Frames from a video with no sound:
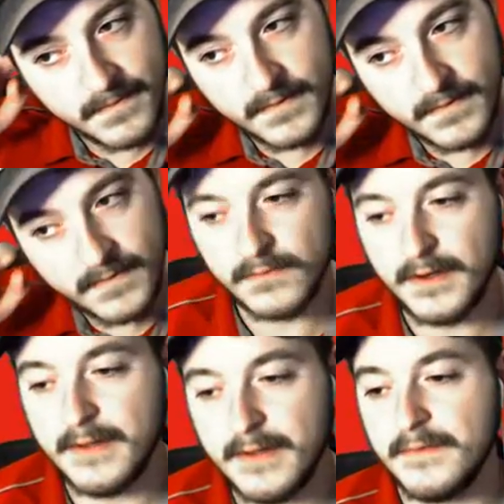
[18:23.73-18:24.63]

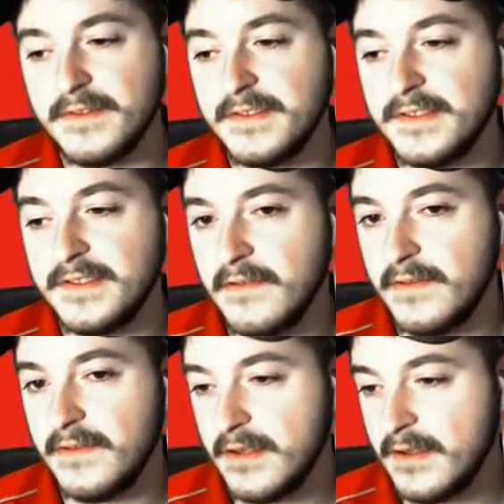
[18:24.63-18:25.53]
Alright, saved.
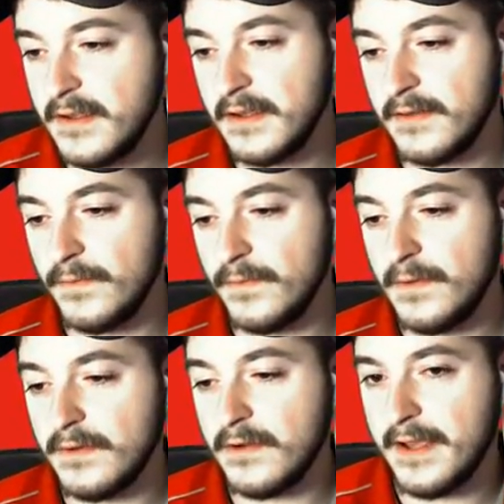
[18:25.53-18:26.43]
And we will
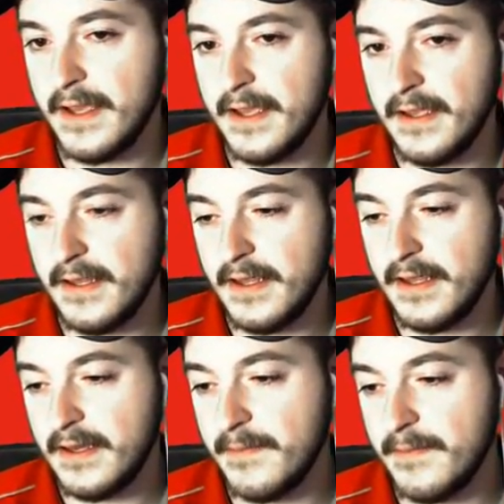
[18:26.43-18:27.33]
go ahead and
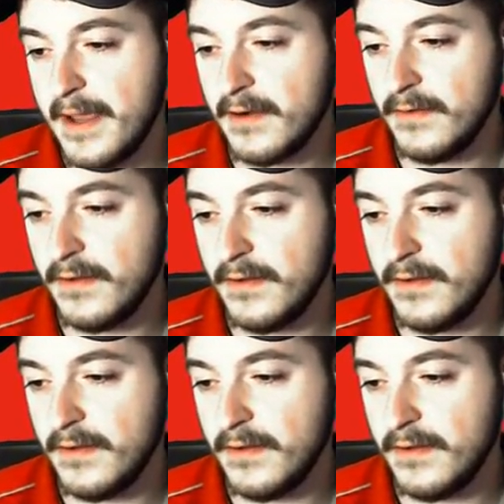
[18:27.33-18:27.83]
battle the